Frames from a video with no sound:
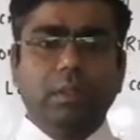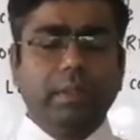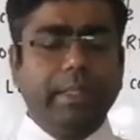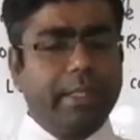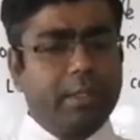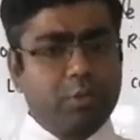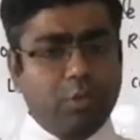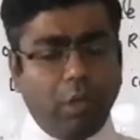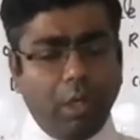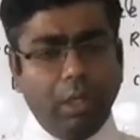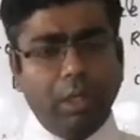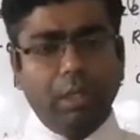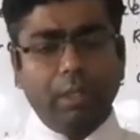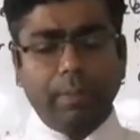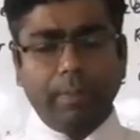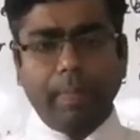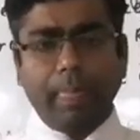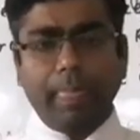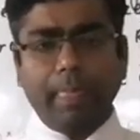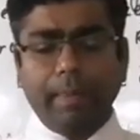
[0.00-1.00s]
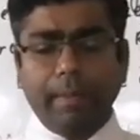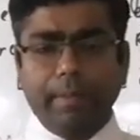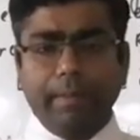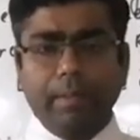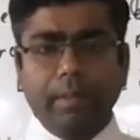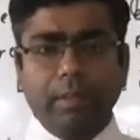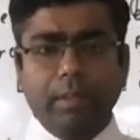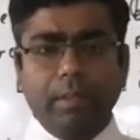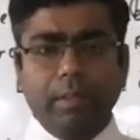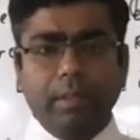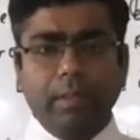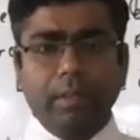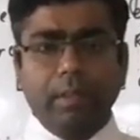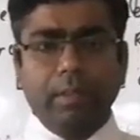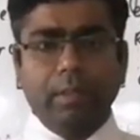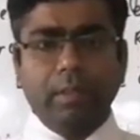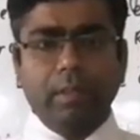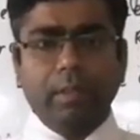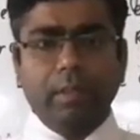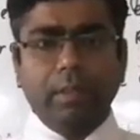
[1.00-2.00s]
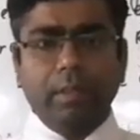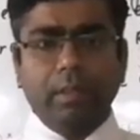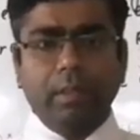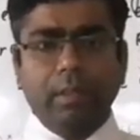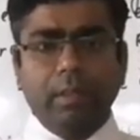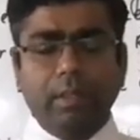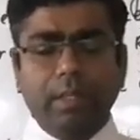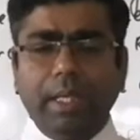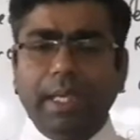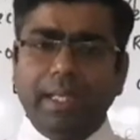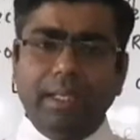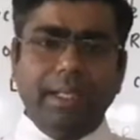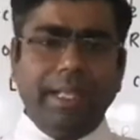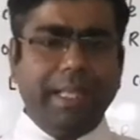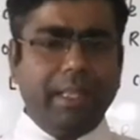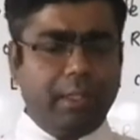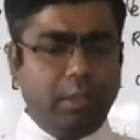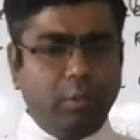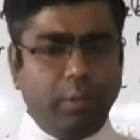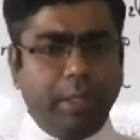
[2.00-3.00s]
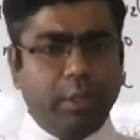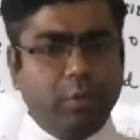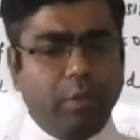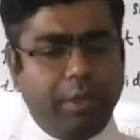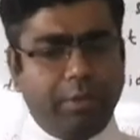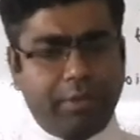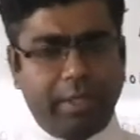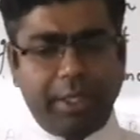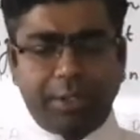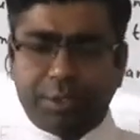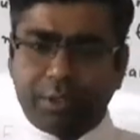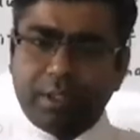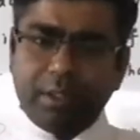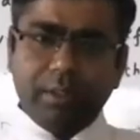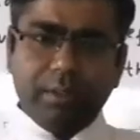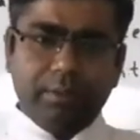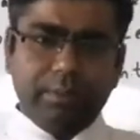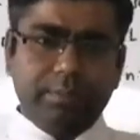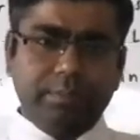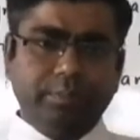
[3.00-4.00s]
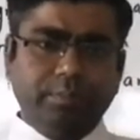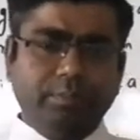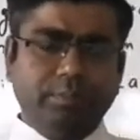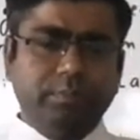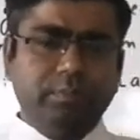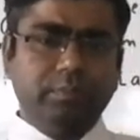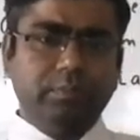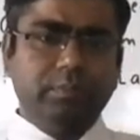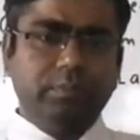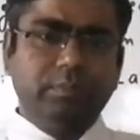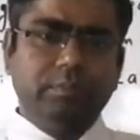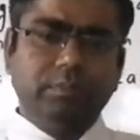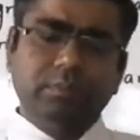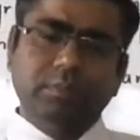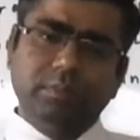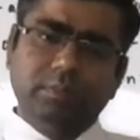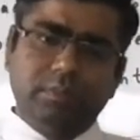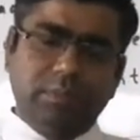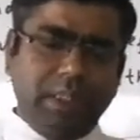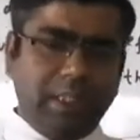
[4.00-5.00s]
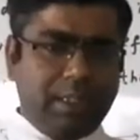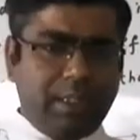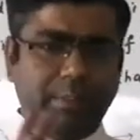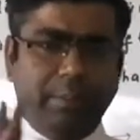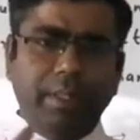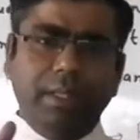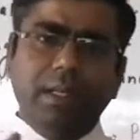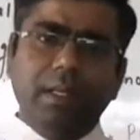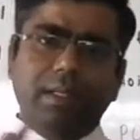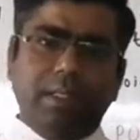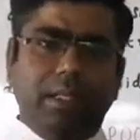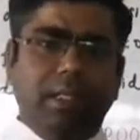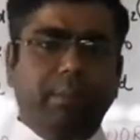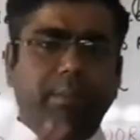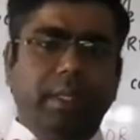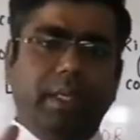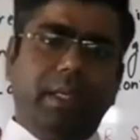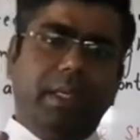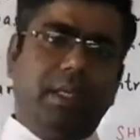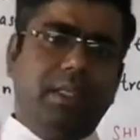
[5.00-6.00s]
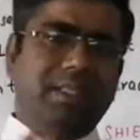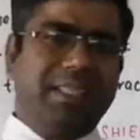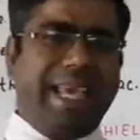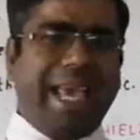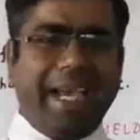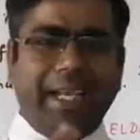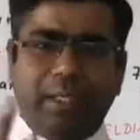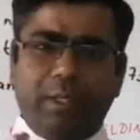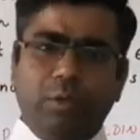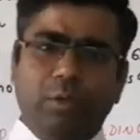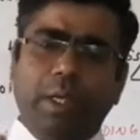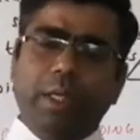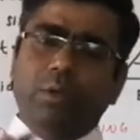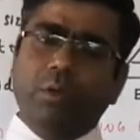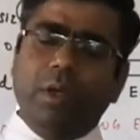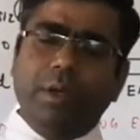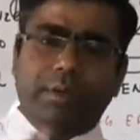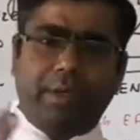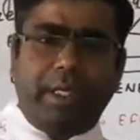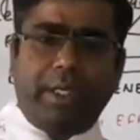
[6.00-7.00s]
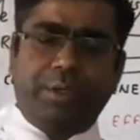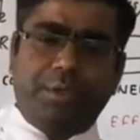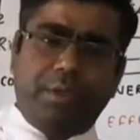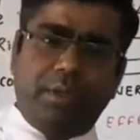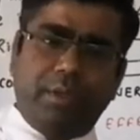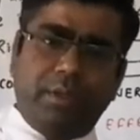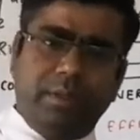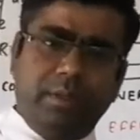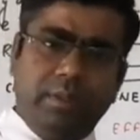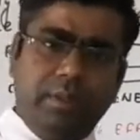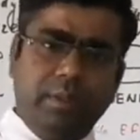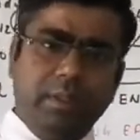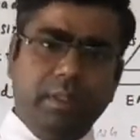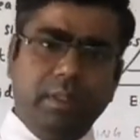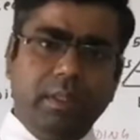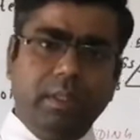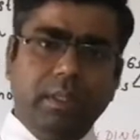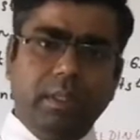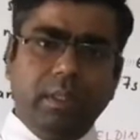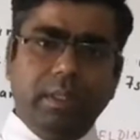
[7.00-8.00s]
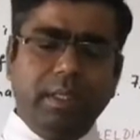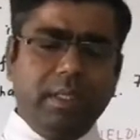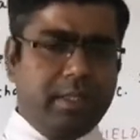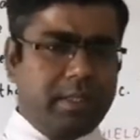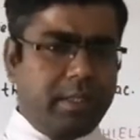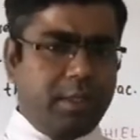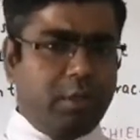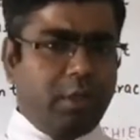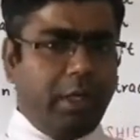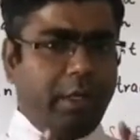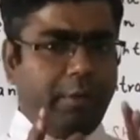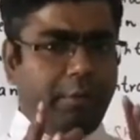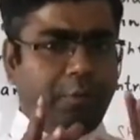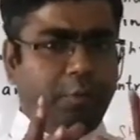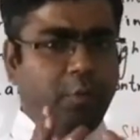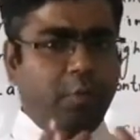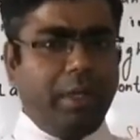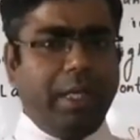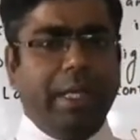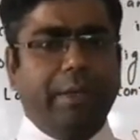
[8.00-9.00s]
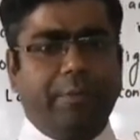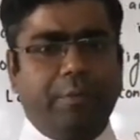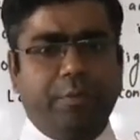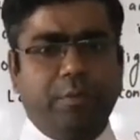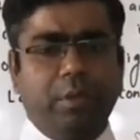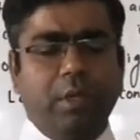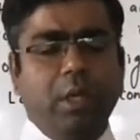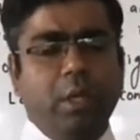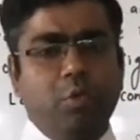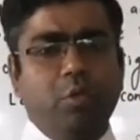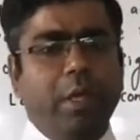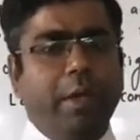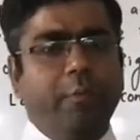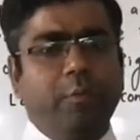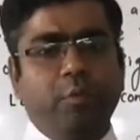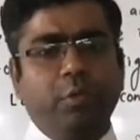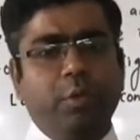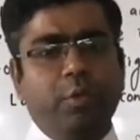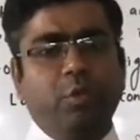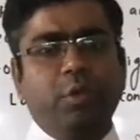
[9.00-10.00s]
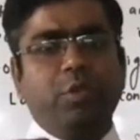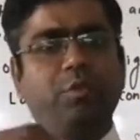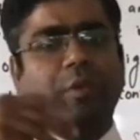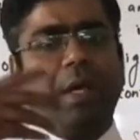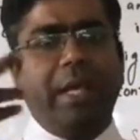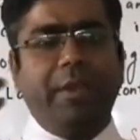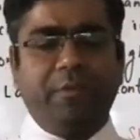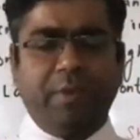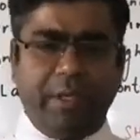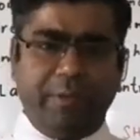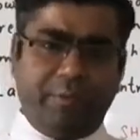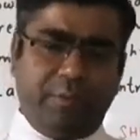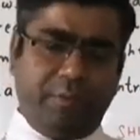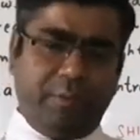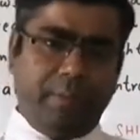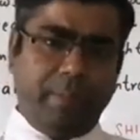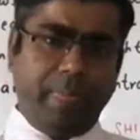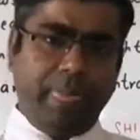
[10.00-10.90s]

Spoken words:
That's all in lanthanoid contraction. The similar term is actinoid contraction. Instead of 4f, you have to use 5f.